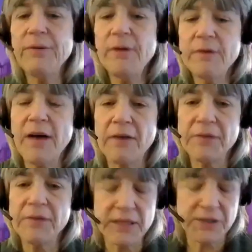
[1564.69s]
we were
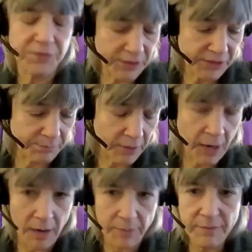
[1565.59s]
involved with these forest
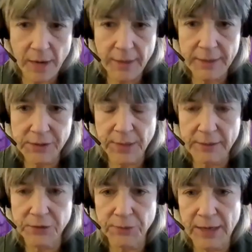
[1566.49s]
carbon markets
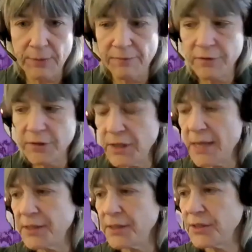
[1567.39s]
when I was running Rainforest
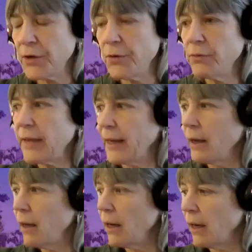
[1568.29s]
Alliance. So
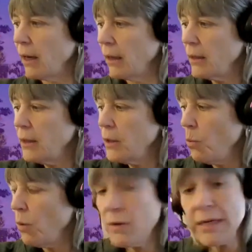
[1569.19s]
like
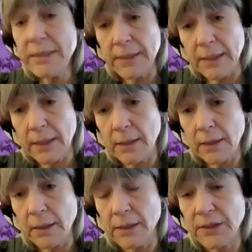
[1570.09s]
what we
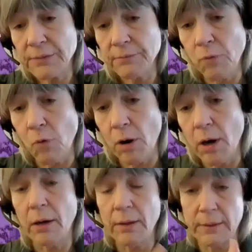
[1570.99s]
did is
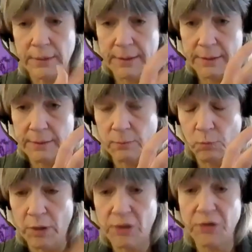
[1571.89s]
more
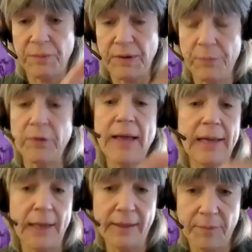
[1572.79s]
worked with people
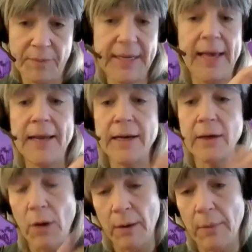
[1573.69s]
like in the Petén
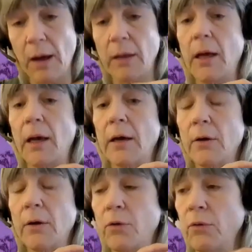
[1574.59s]
in
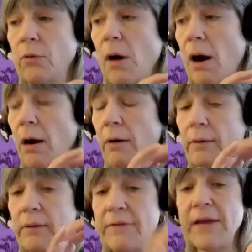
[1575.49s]
Guatemala who
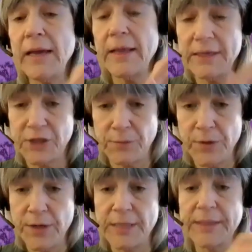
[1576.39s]
are living in these
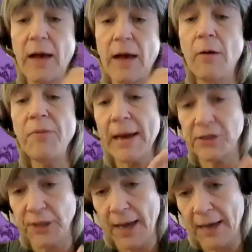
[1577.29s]
communities, help them
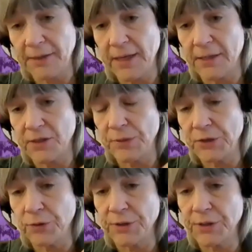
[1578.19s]
actually access
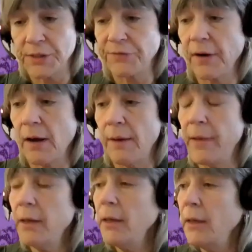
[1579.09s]
resources
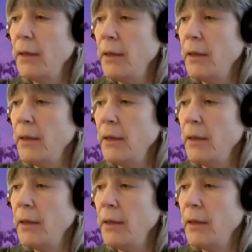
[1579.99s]
from